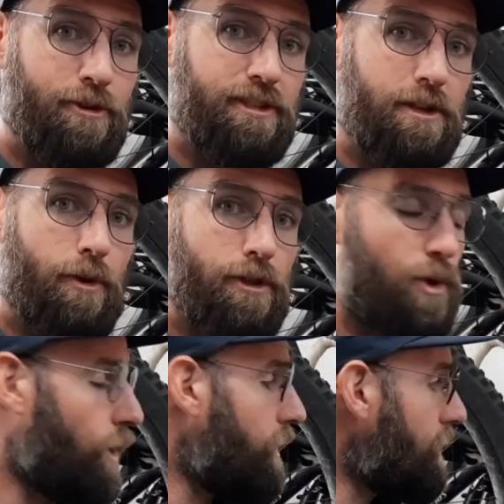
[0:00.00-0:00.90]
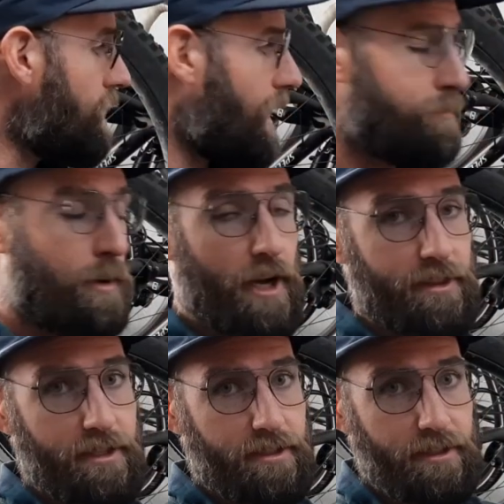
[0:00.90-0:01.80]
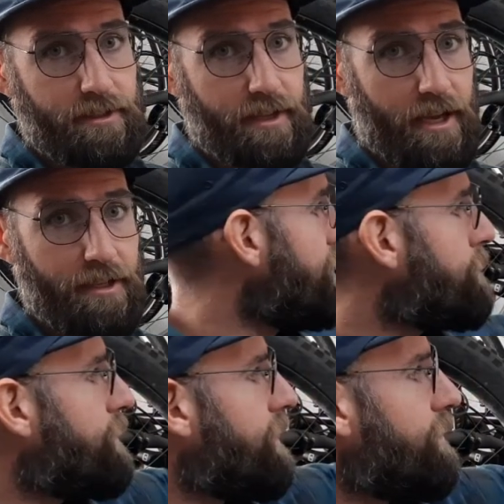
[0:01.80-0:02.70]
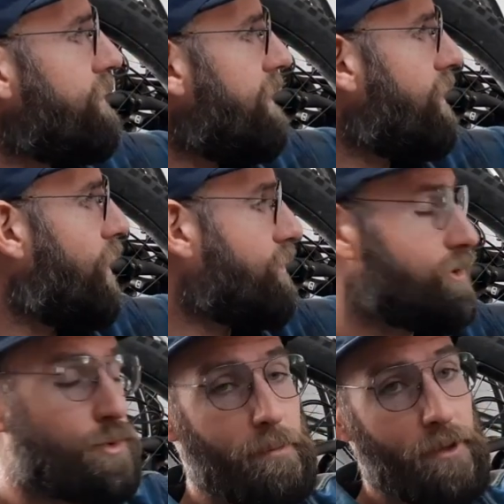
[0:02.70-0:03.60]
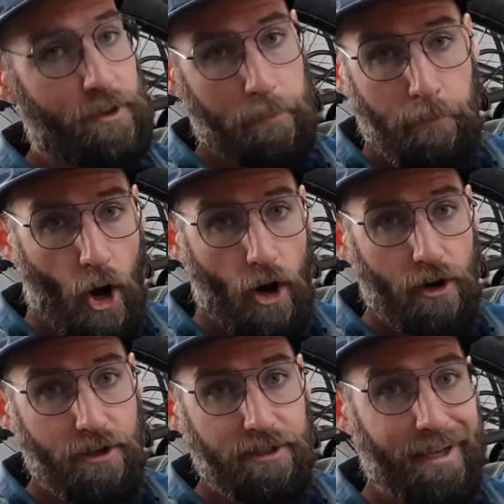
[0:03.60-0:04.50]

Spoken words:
Z1 coil and bought this instead. In this particular case, I also swapped out the bars.